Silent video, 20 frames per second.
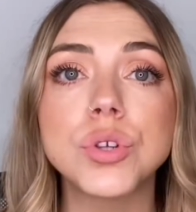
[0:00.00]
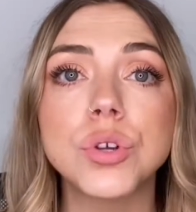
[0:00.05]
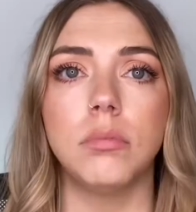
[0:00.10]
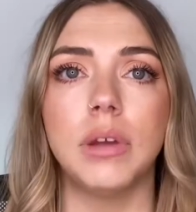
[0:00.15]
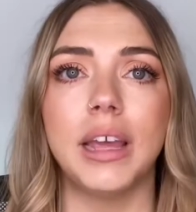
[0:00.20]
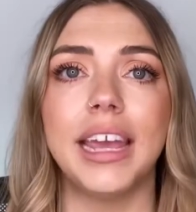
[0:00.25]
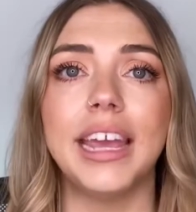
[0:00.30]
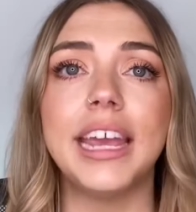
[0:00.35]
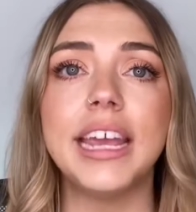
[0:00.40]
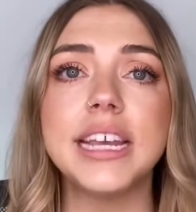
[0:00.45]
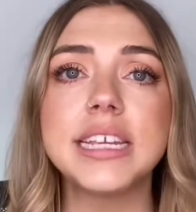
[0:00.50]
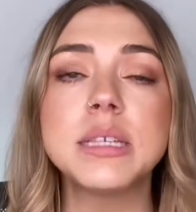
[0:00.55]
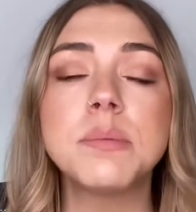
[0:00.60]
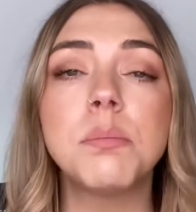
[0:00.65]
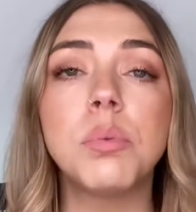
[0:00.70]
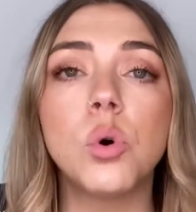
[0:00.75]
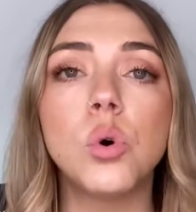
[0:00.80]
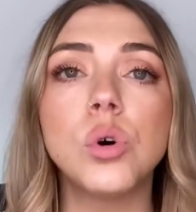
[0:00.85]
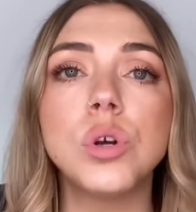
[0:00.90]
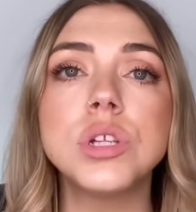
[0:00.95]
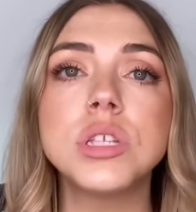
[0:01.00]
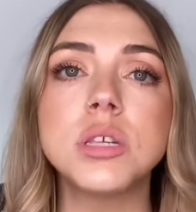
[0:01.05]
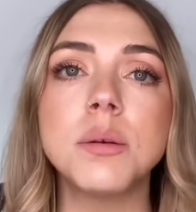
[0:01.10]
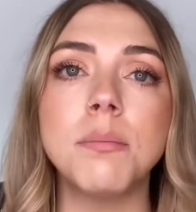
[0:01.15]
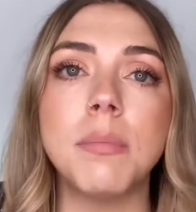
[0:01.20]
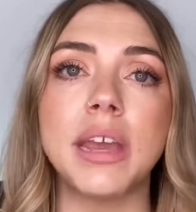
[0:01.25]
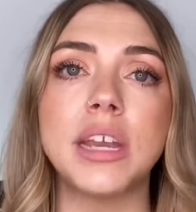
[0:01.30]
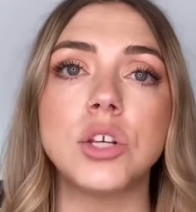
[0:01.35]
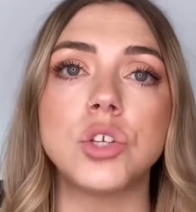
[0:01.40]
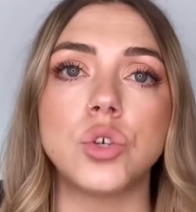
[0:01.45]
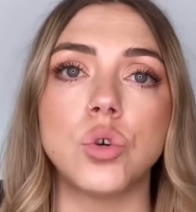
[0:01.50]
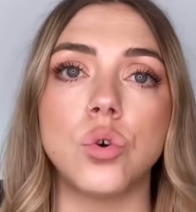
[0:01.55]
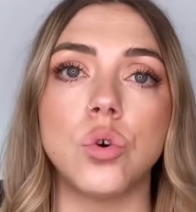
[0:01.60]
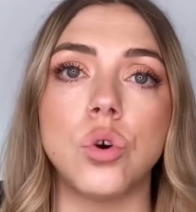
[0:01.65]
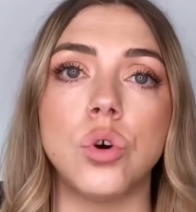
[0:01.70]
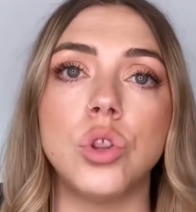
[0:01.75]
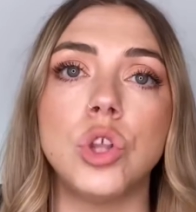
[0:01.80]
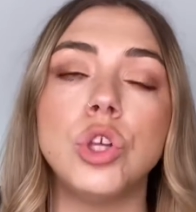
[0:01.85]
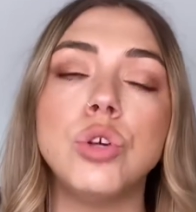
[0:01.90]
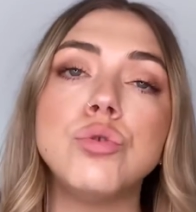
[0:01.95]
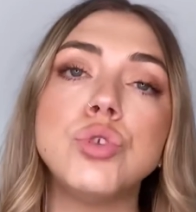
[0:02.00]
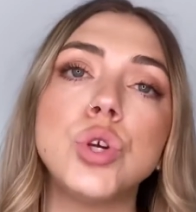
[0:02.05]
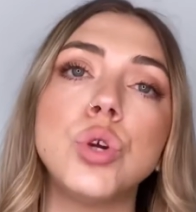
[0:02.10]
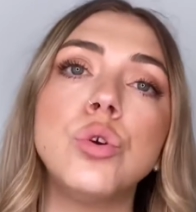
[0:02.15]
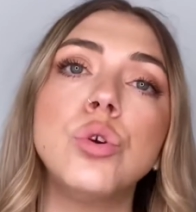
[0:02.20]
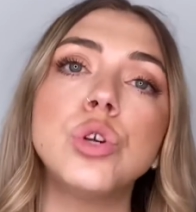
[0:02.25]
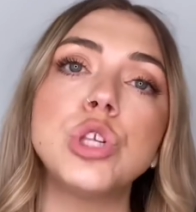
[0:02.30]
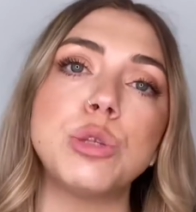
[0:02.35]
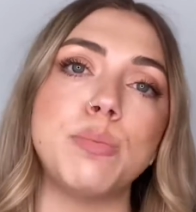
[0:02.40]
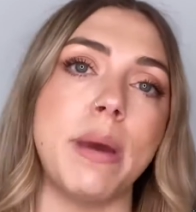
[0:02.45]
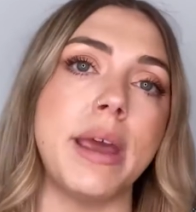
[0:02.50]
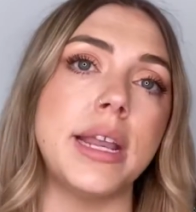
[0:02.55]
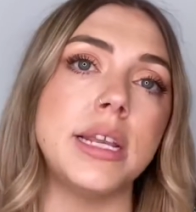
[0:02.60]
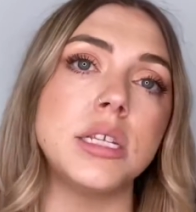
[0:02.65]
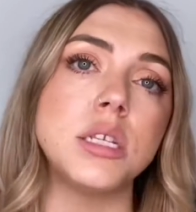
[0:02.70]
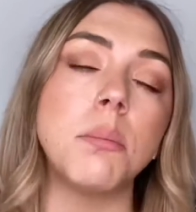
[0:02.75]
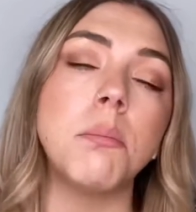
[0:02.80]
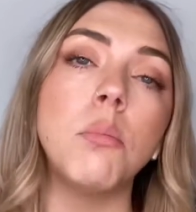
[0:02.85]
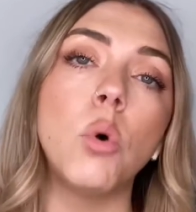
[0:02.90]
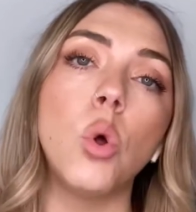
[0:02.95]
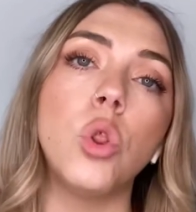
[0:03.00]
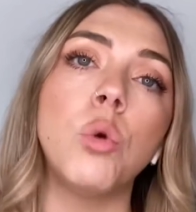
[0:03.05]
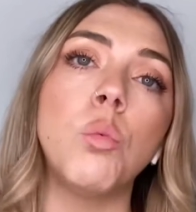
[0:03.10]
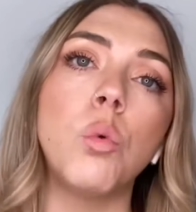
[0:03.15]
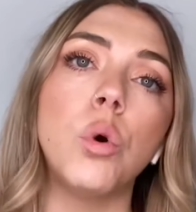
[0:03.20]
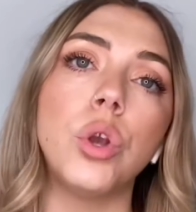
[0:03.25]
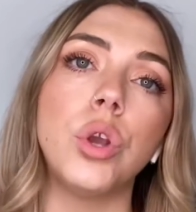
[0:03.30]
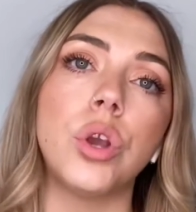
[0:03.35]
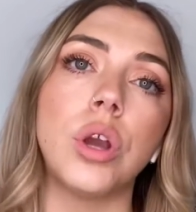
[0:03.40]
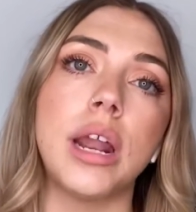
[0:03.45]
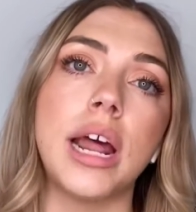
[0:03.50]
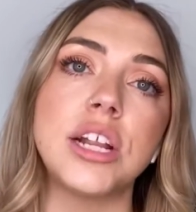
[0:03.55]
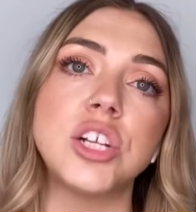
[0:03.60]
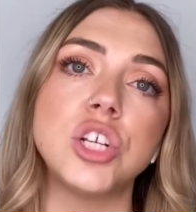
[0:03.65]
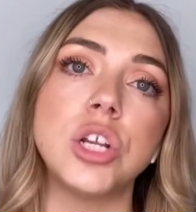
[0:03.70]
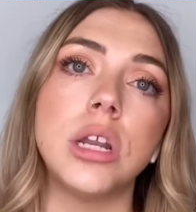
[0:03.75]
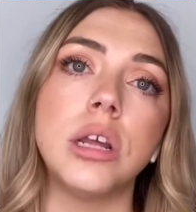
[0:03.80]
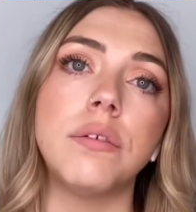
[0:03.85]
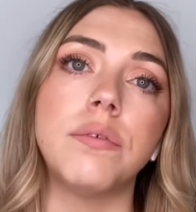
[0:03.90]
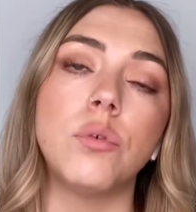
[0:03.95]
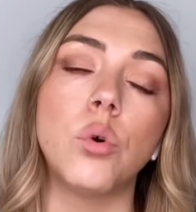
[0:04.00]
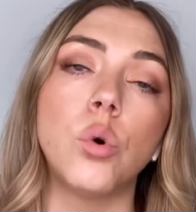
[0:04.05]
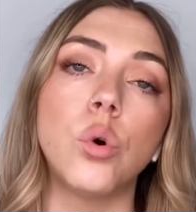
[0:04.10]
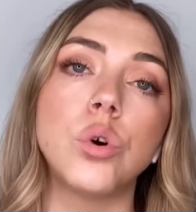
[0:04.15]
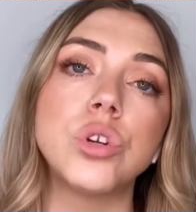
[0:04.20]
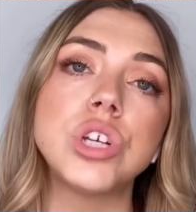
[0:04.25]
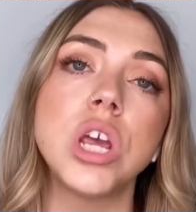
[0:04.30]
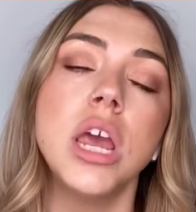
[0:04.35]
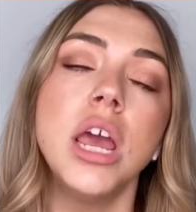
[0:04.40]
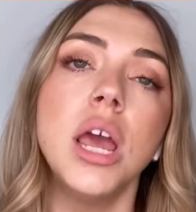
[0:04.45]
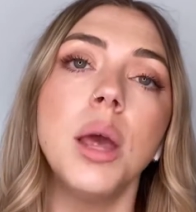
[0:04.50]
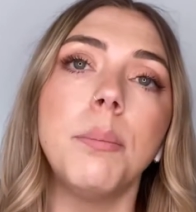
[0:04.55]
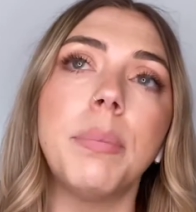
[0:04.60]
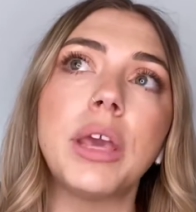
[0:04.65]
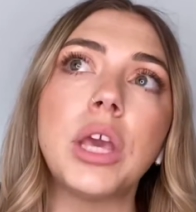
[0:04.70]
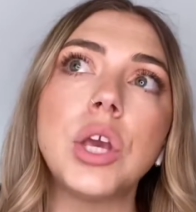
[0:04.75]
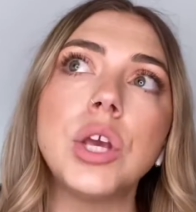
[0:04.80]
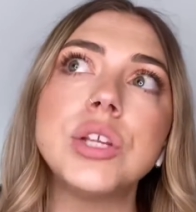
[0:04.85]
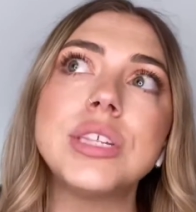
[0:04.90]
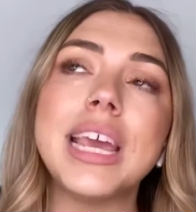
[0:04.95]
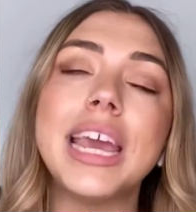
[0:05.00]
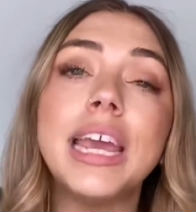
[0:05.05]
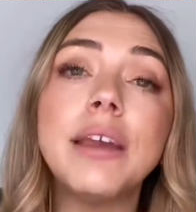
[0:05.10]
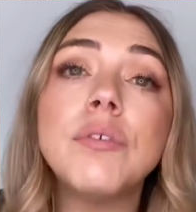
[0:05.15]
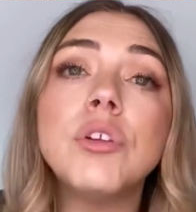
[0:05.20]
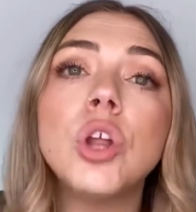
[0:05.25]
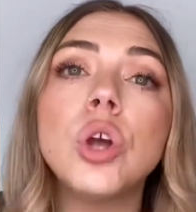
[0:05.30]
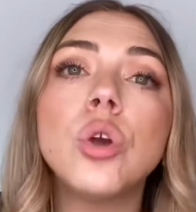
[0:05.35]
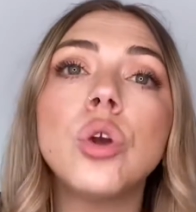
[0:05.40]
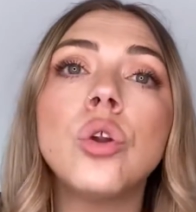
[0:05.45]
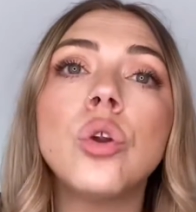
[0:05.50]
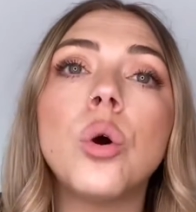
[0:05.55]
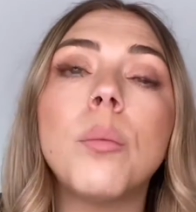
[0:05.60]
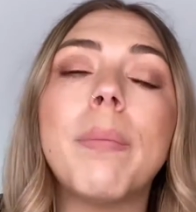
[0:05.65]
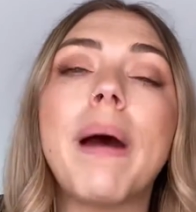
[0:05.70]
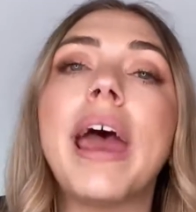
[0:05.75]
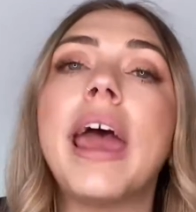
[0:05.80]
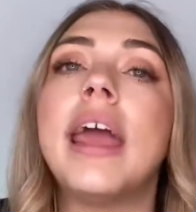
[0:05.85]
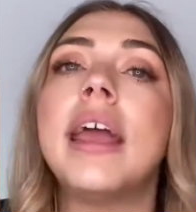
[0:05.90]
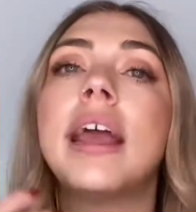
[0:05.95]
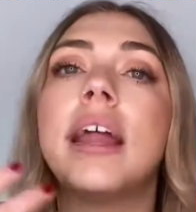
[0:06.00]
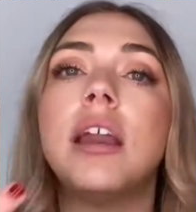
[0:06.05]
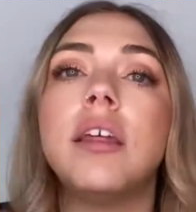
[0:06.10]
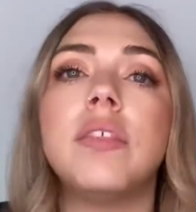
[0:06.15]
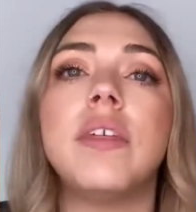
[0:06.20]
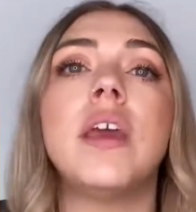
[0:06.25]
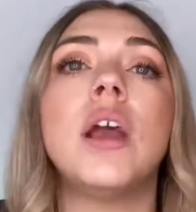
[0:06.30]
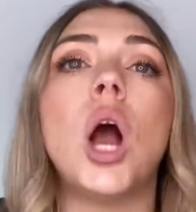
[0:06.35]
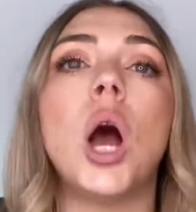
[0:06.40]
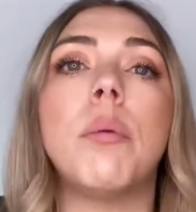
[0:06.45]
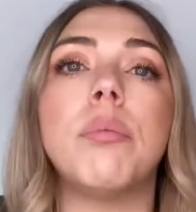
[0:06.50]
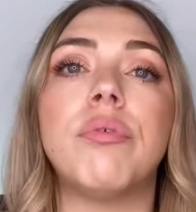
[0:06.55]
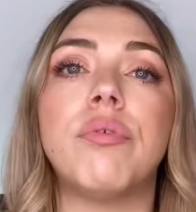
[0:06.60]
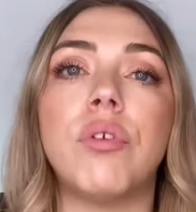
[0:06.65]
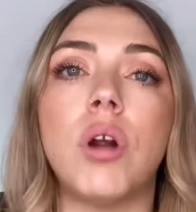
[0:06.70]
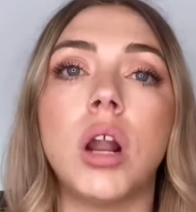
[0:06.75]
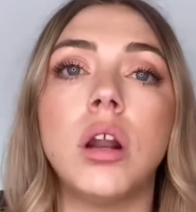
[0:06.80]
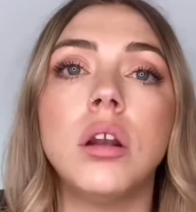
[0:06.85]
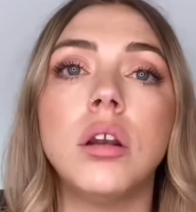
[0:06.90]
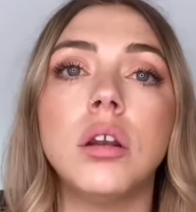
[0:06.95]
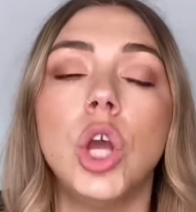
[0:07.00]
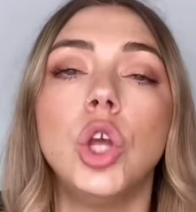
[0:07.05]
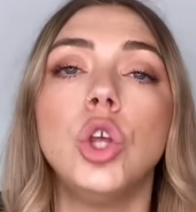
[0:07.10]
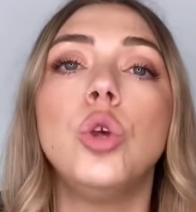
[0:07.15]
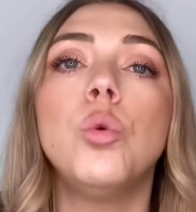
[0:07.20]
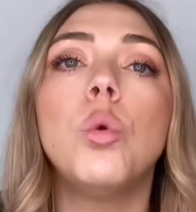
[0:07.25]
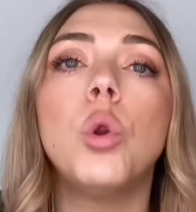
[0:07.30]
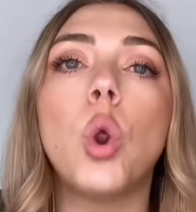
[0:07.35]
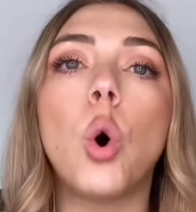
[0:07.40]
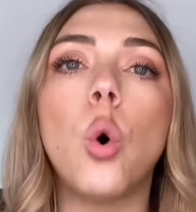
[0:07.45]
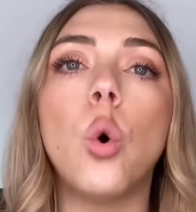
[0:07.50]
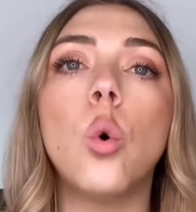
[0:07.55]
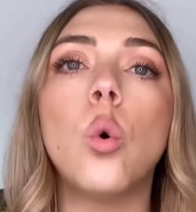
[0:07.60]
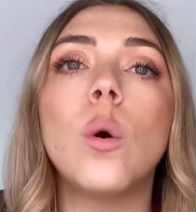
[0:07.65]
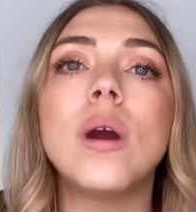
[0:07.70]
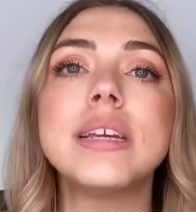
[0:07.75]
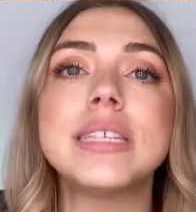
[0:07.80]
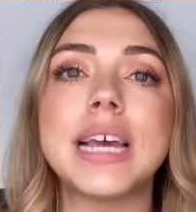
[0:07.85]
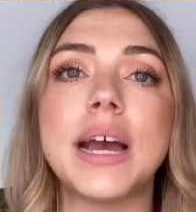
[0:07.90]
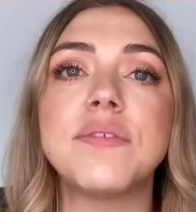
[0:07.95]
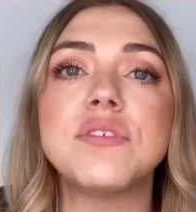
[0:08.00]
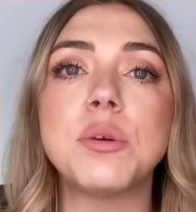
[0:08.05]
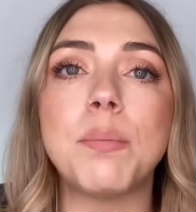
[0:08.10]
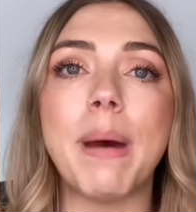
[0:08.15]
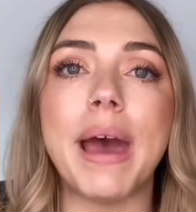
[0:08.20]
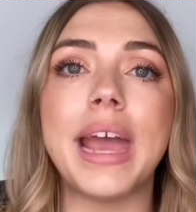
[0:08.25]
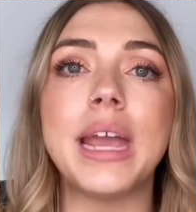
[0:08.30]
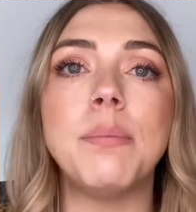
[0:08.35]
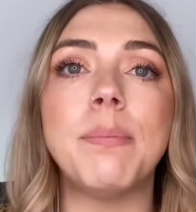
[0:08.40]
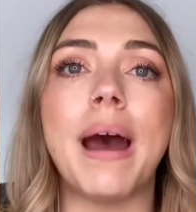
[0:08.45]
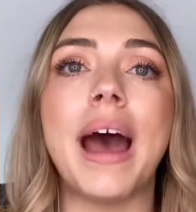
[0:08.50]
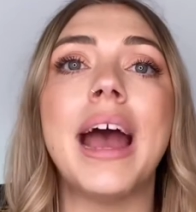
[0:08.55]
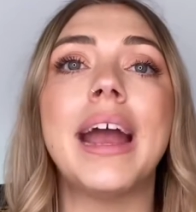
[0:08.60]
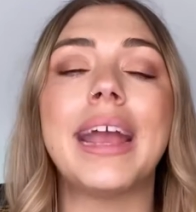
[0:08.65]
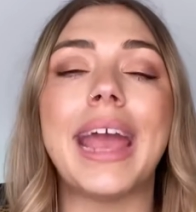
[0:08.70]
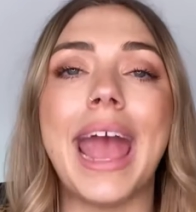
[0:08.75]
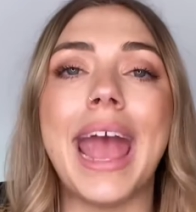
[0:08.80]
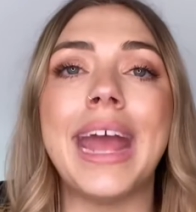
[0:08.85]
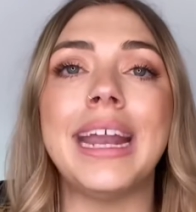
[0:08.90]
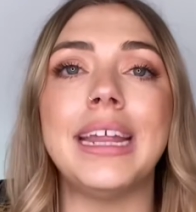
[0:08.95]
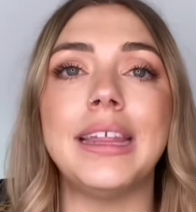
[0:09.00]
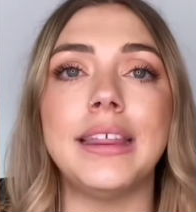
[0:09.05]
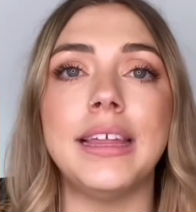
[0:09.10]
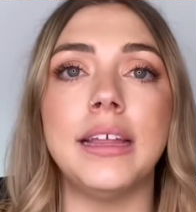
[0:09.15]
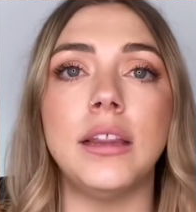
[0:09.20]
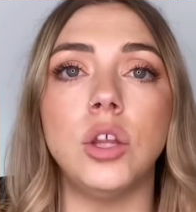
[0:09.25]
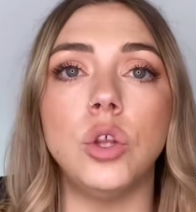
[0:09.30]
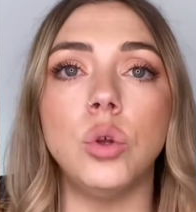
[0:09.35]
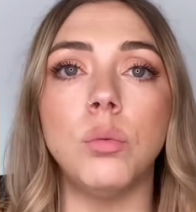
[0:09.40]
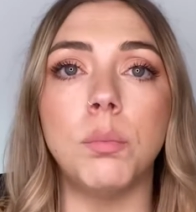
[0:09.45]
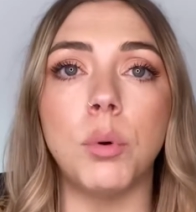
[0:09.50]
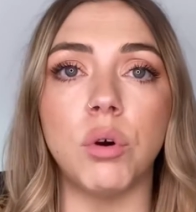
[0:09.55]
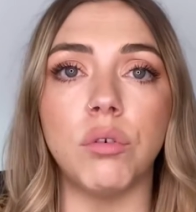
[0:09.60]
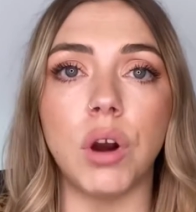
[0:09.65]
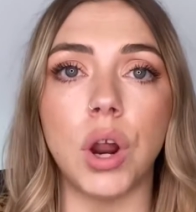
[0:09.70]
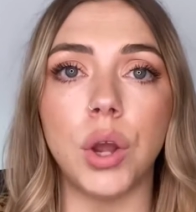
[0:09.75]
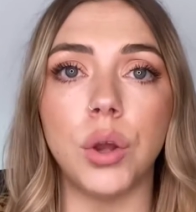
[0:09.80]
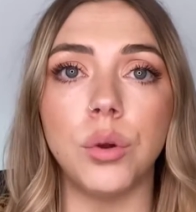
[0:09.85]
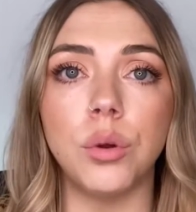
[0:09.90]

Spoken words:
It is important to make sure that you do not spend more than what you can actually afford, because even though you're not paying anything up front, you will always have to pay back anything that you borrow.